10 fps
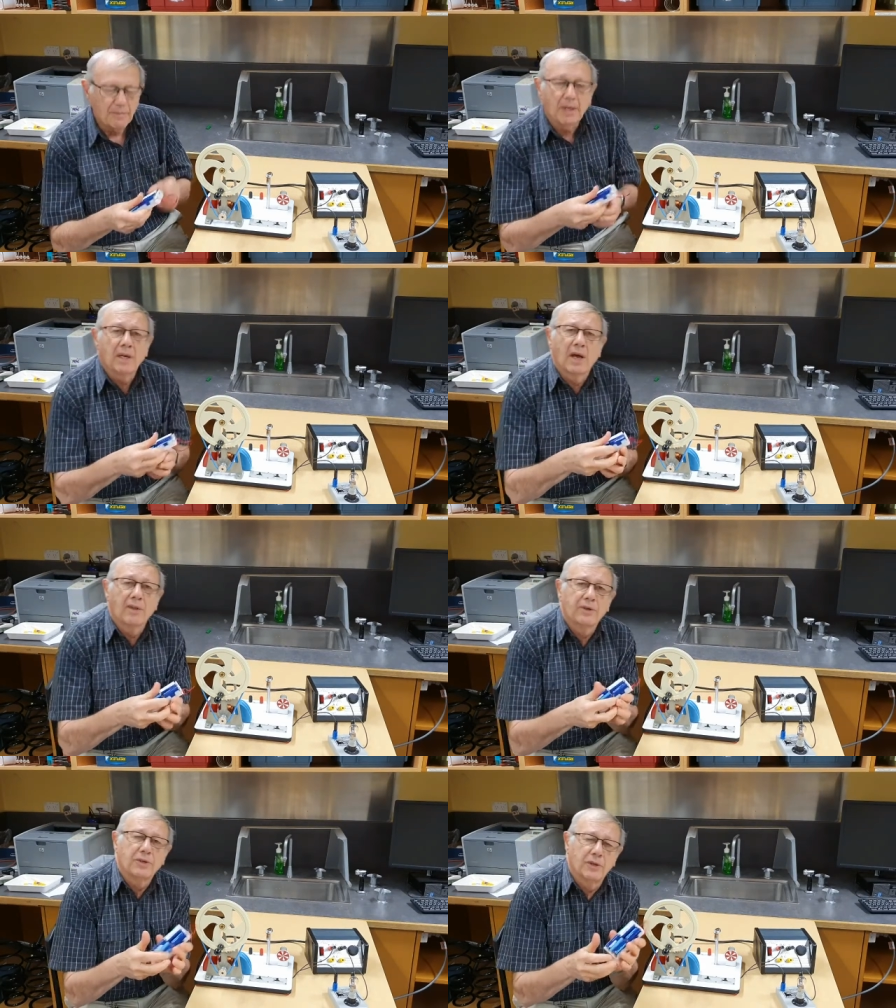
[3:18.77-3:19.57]
Now, the
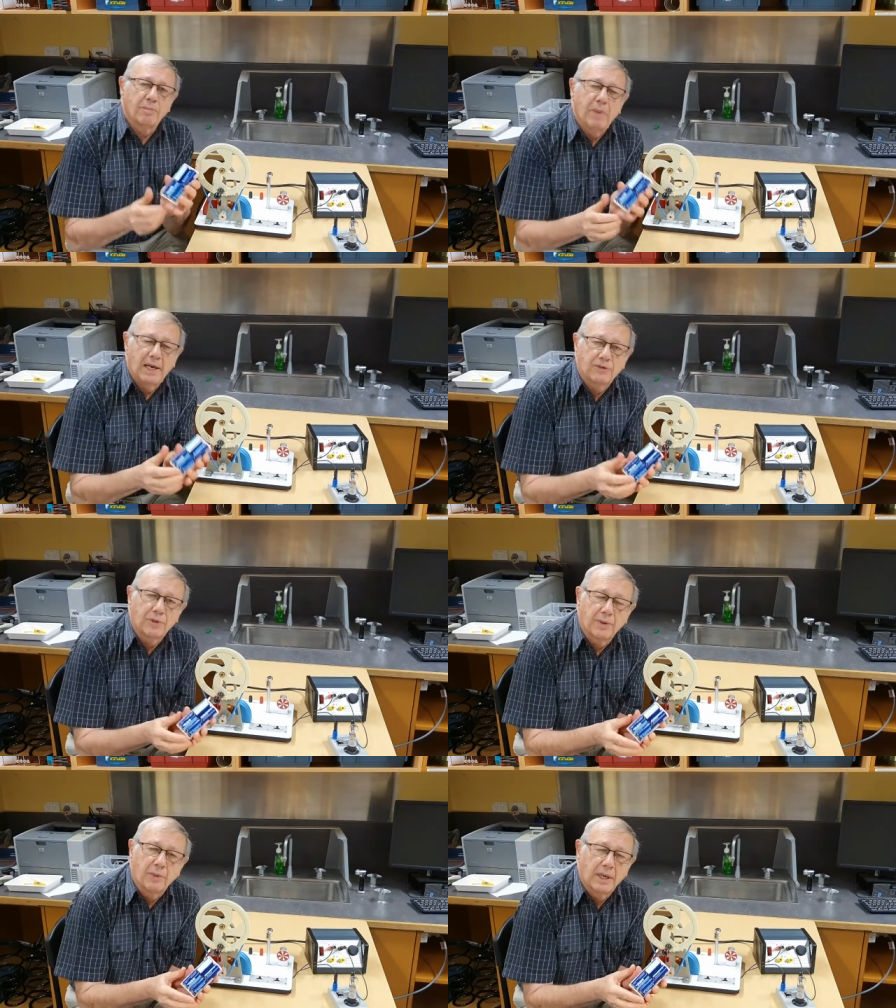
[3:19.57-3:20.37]
term
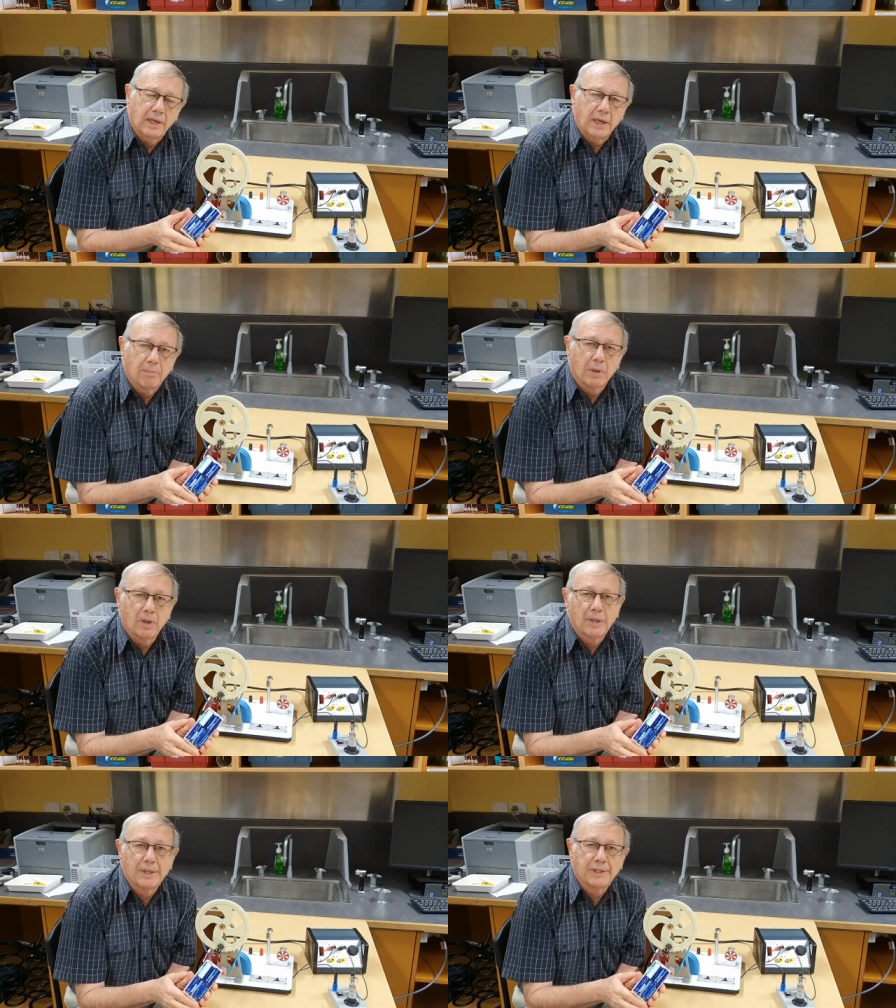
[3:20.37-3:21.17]
battery really
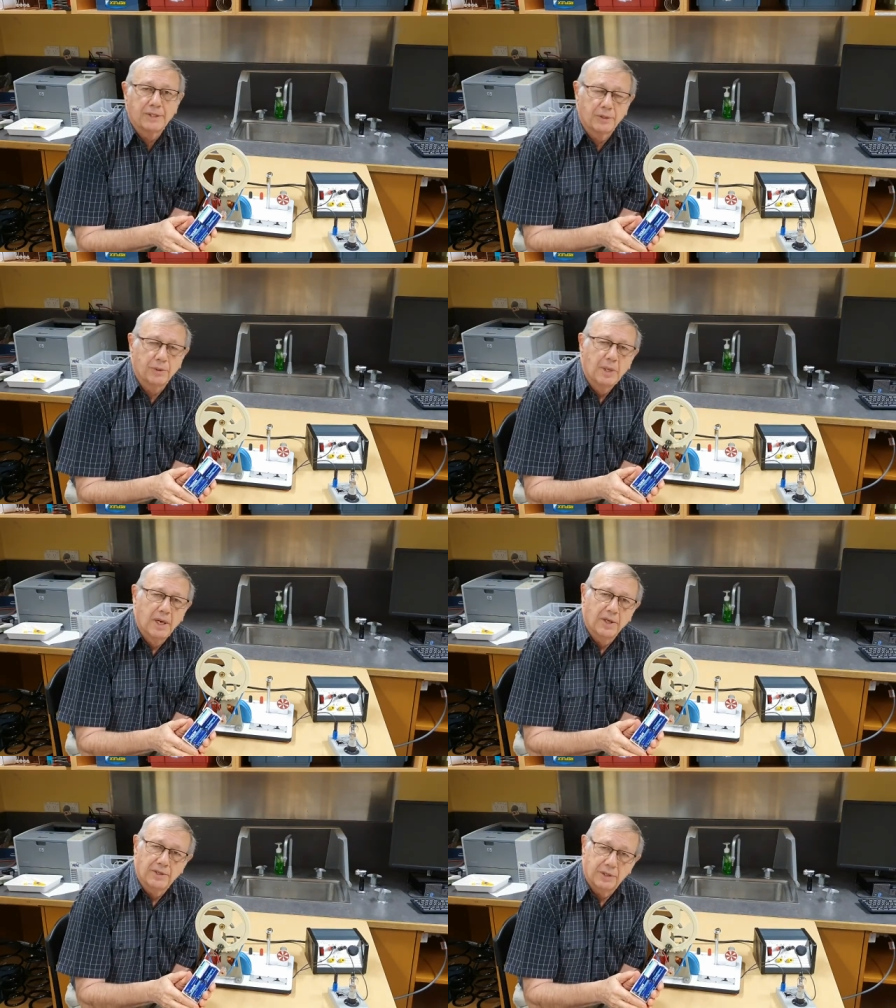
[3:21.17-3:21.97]
applies to
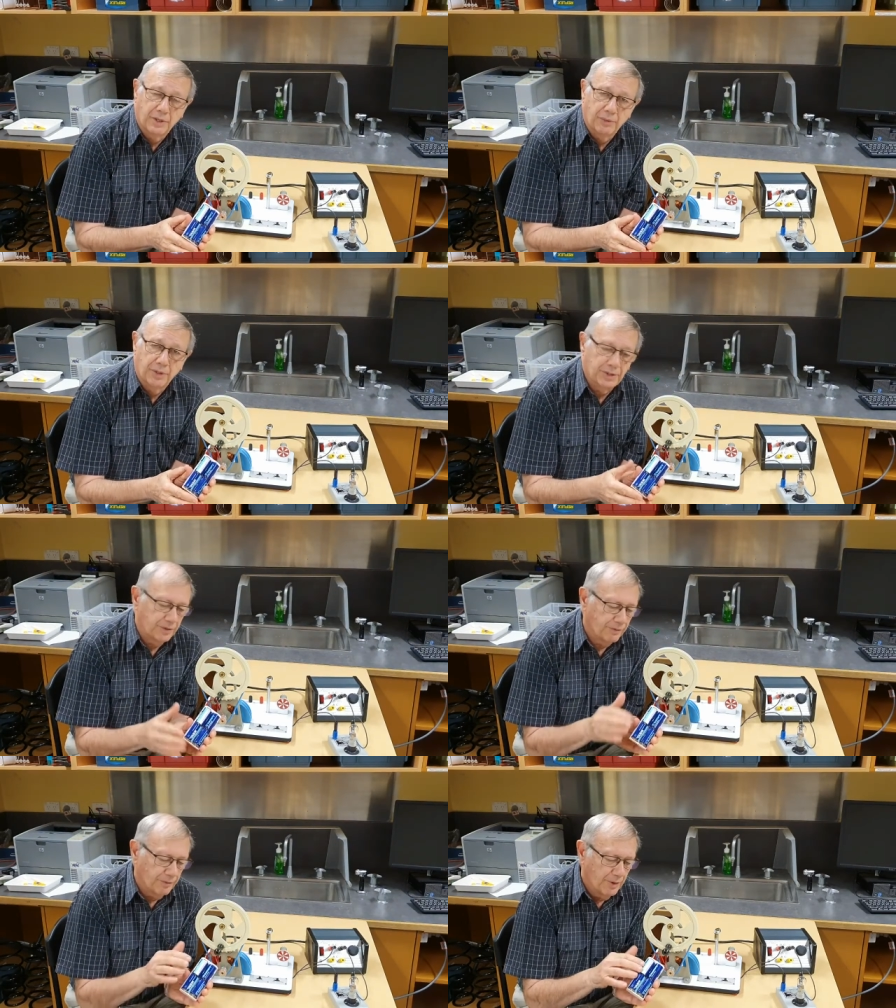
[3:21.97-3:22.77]
a series
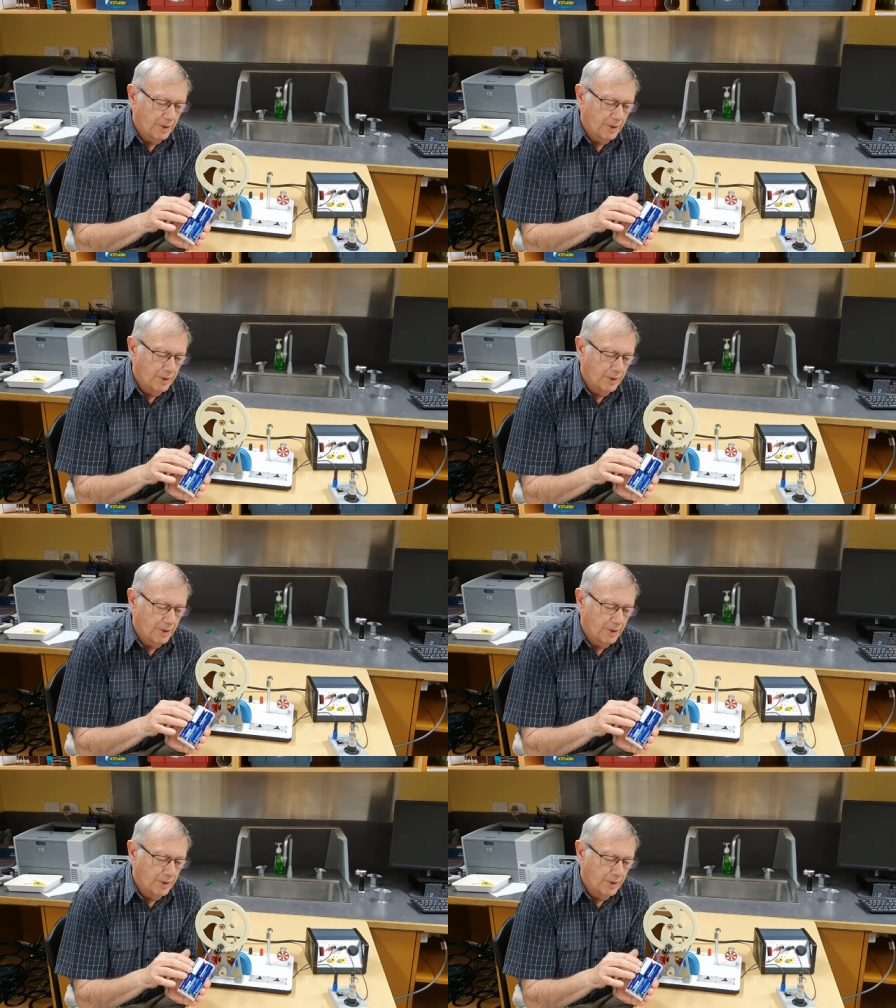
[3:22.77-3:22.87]
of